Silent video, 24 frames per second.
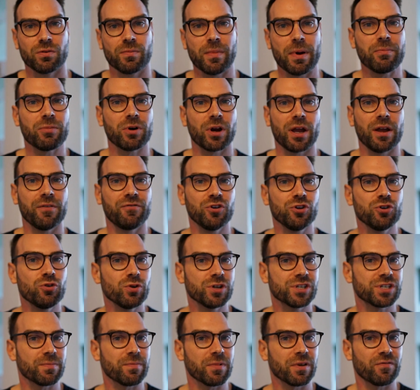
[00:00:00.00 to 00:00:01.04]
Remember, if you're
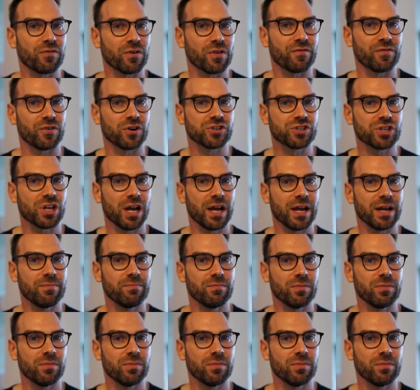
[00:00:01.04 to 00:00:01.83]
doing something for the first time,